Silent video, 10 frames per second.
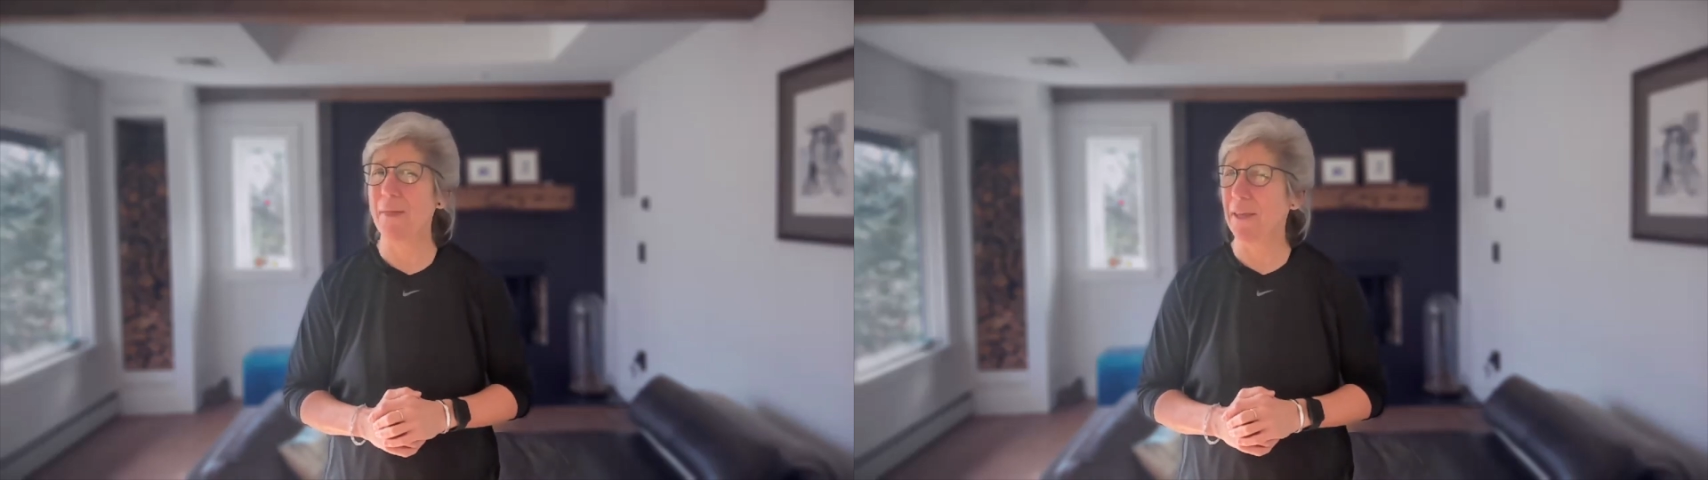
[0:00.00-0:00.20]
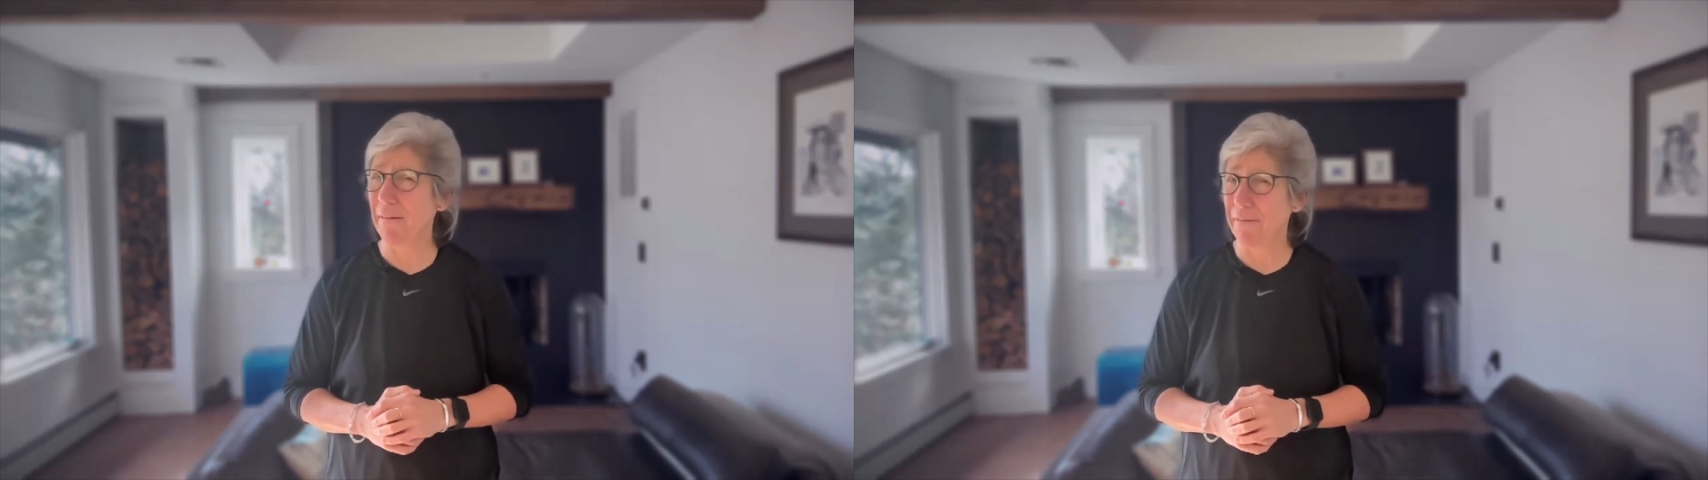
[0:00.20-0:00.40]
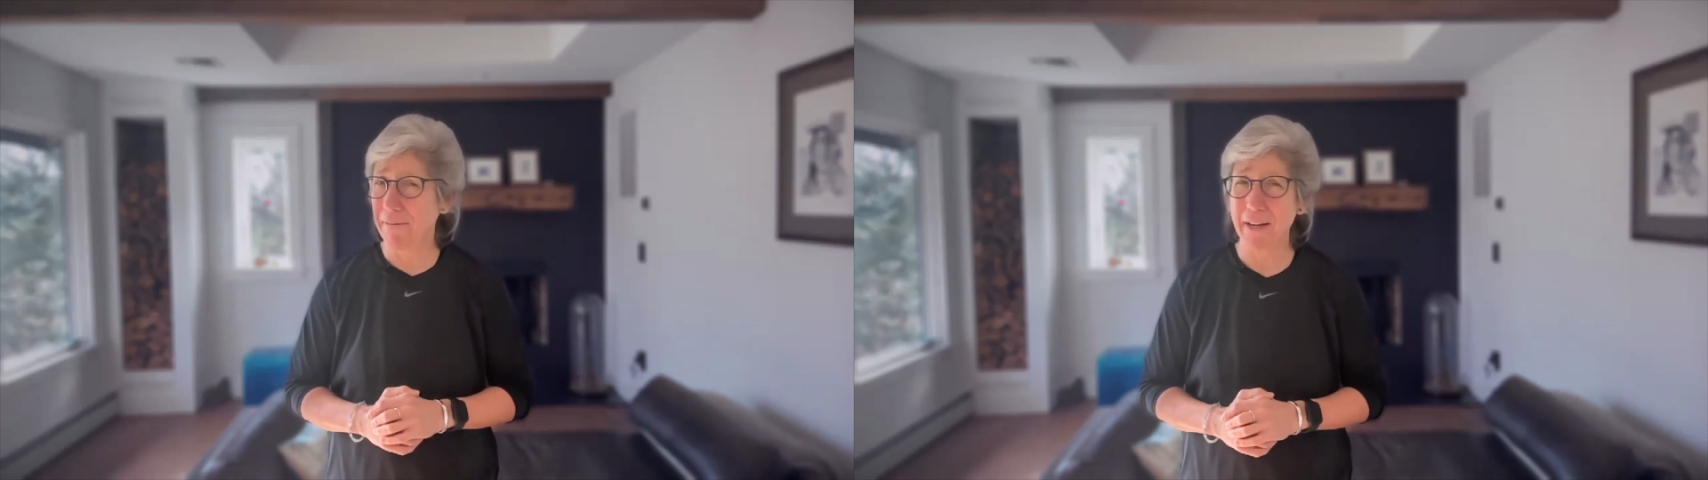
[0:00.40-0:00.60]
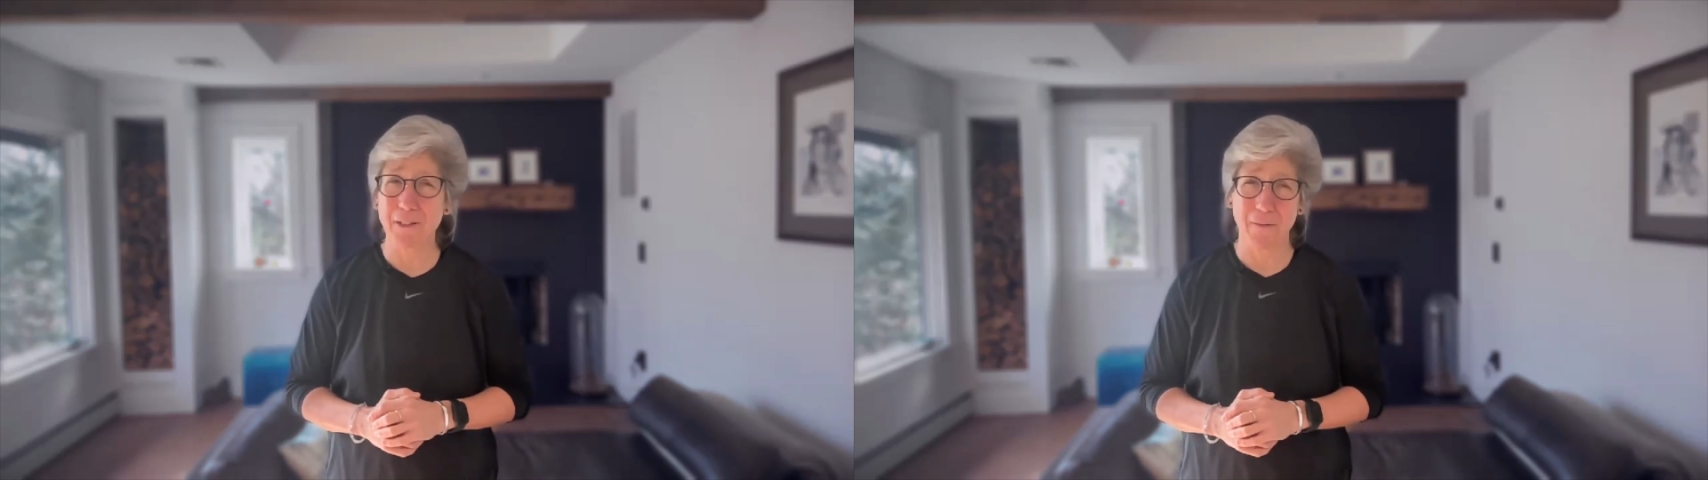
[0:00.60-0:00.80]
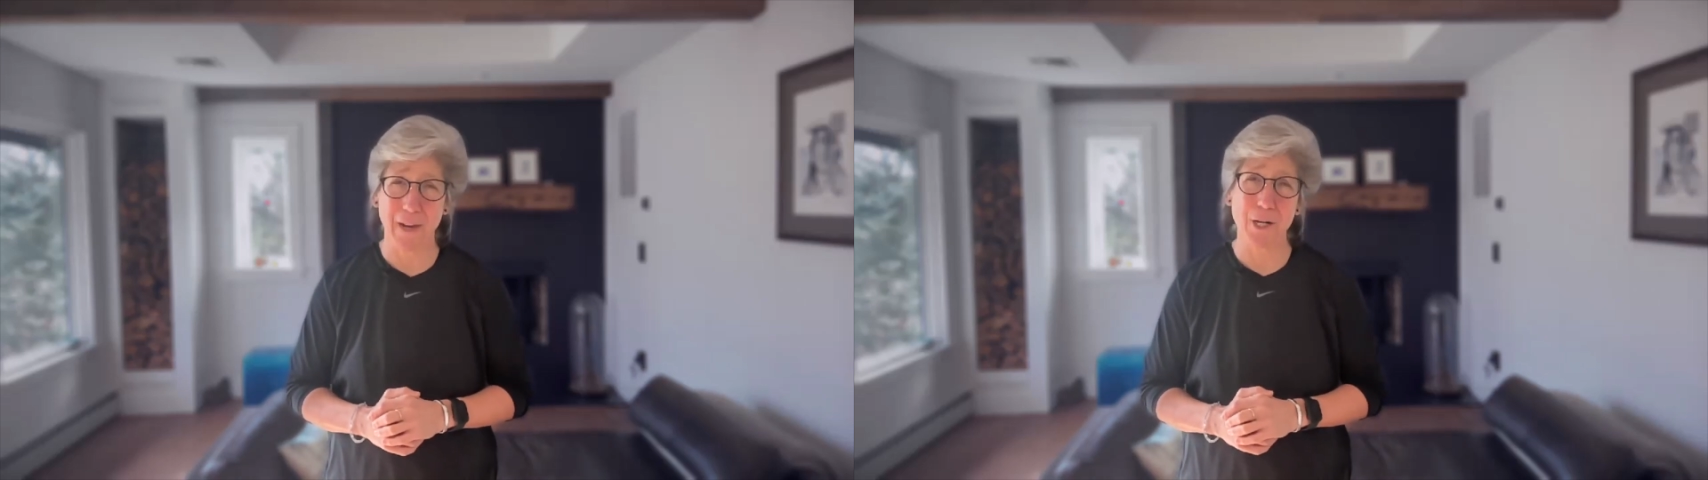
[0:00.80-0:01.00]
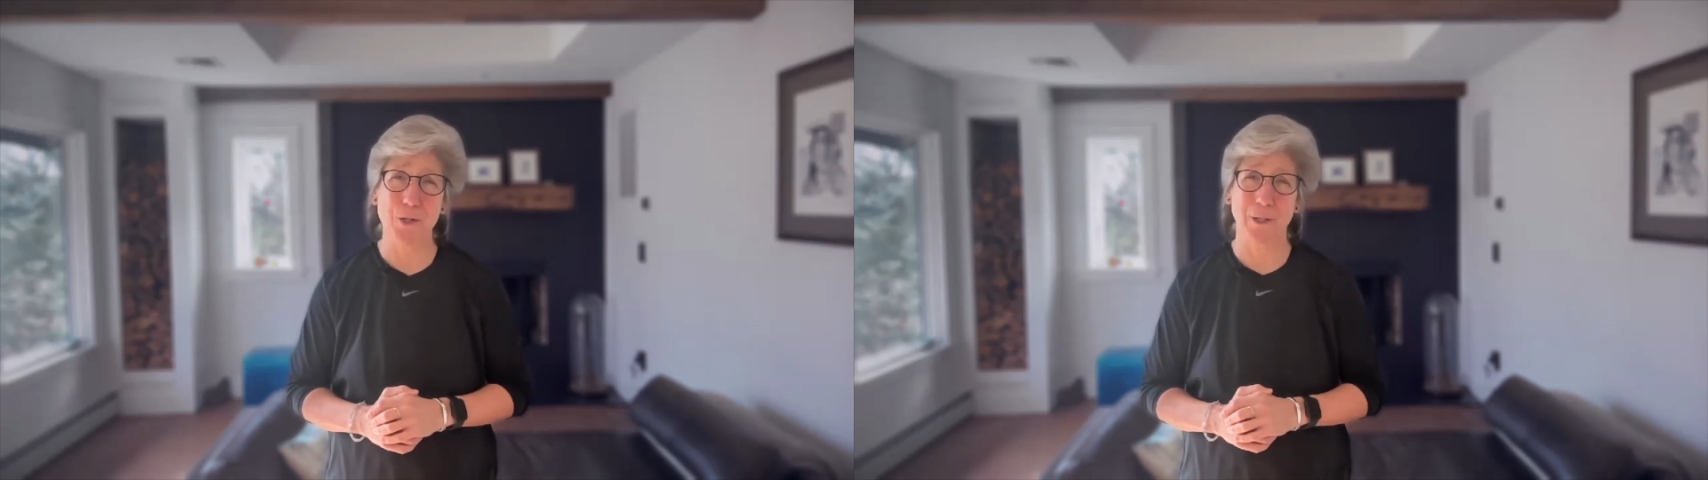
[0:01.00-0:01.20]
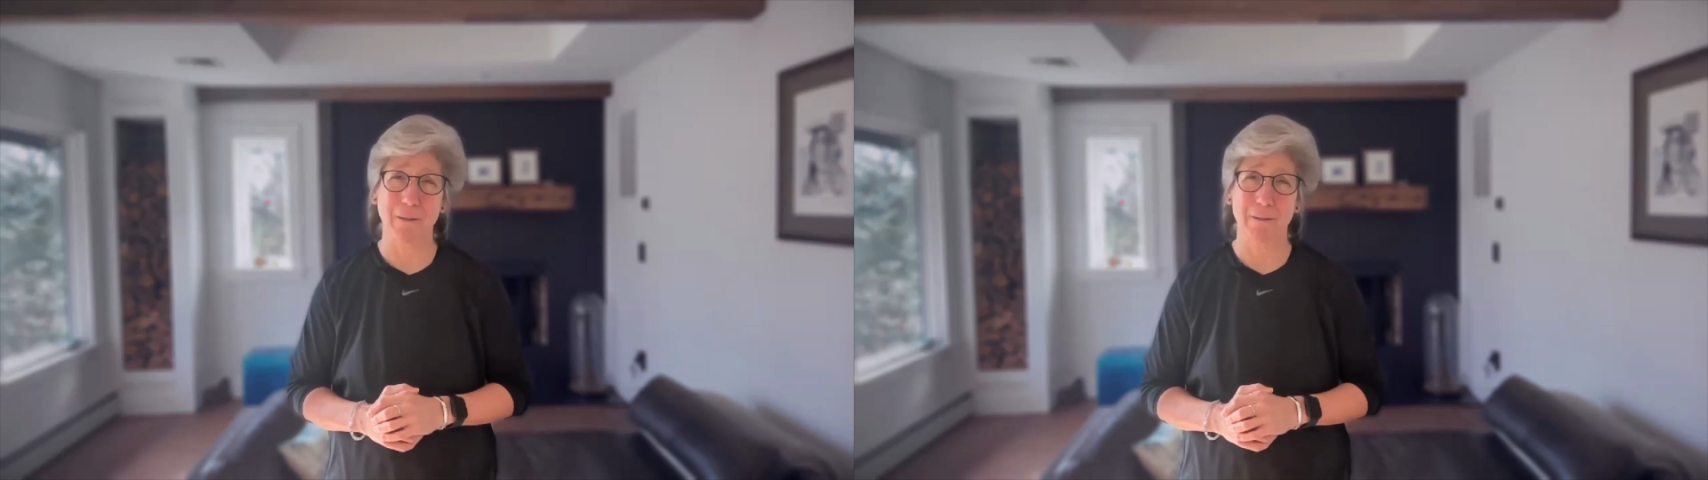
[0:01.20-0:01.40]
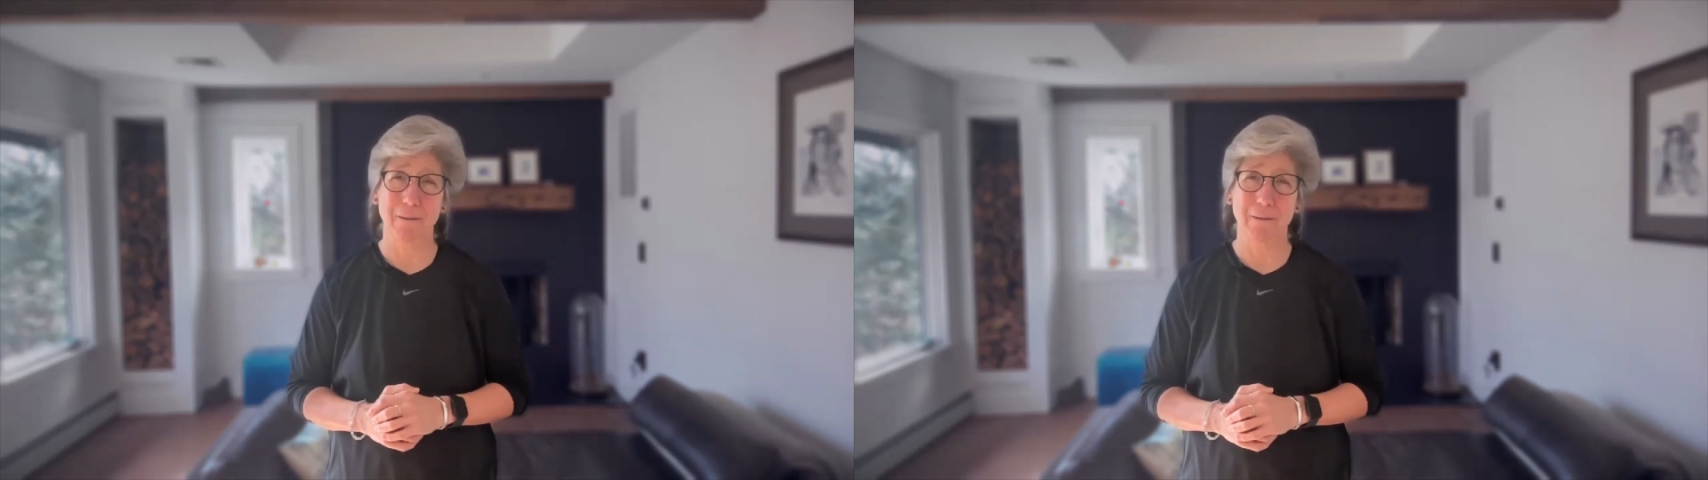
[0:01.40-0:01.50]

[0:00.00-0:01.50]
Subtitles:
the effects of aging,